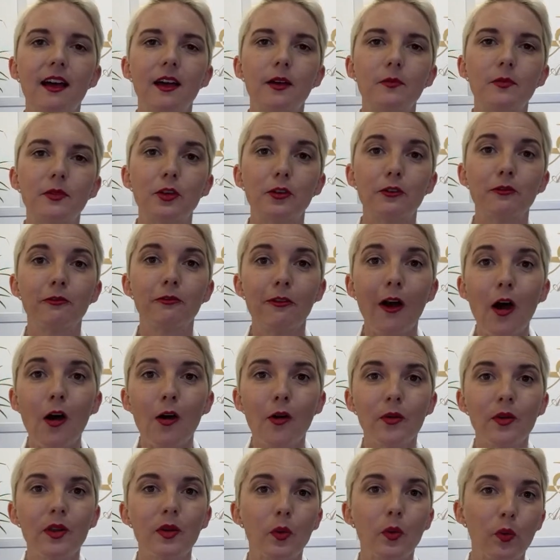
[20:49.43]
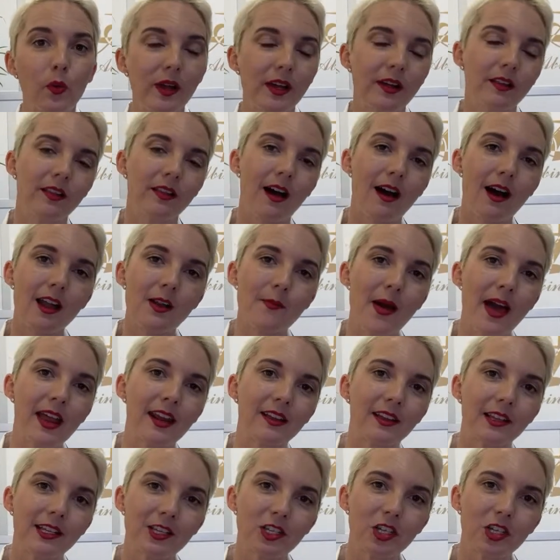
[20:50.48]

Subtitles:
Your phone will automatically